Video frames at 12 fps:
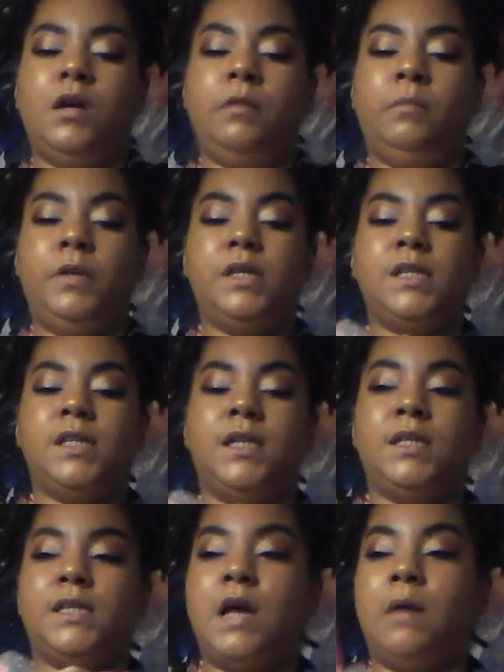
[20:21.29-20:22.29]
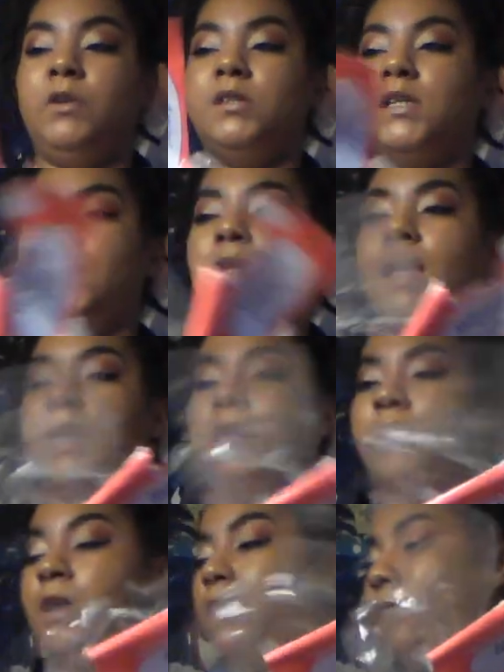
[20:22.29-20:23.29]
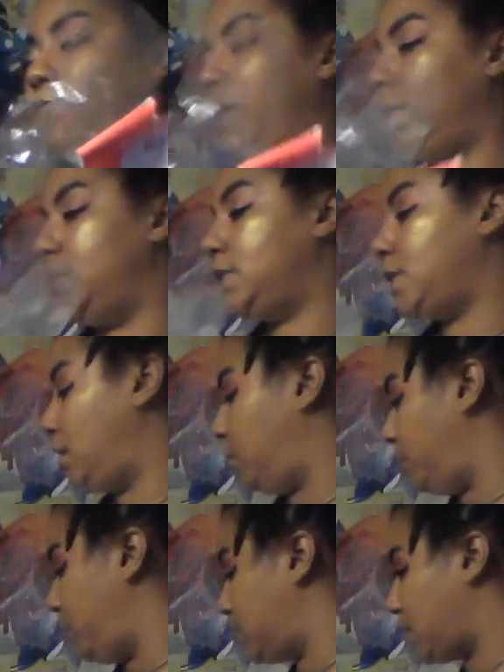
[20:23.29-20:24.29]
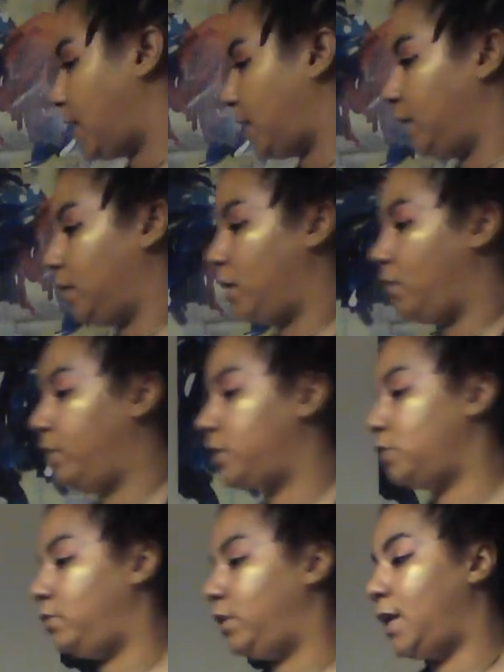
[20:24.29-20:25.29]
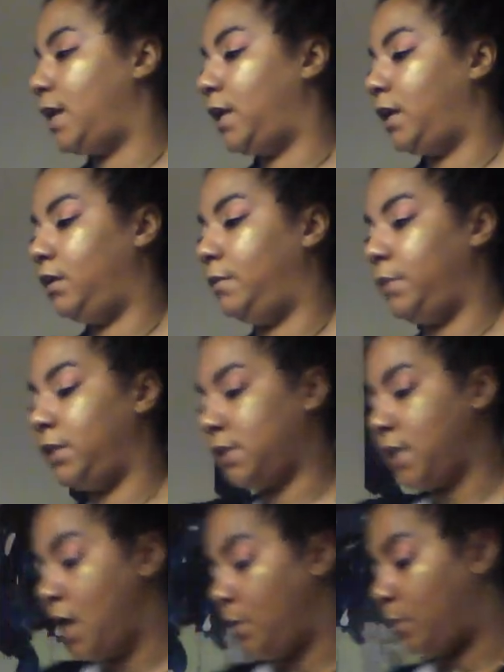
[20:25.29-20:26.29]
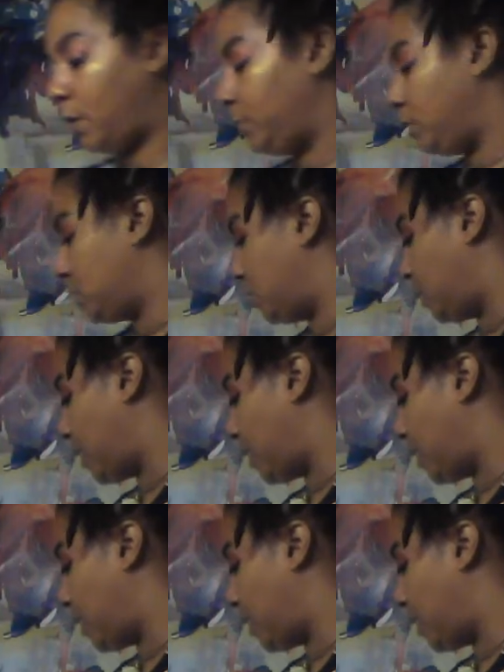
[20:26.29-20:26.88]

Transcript: hibiscus. I'm using a lot of Venus elements. I didn't go into a lot of elements, but I'm using a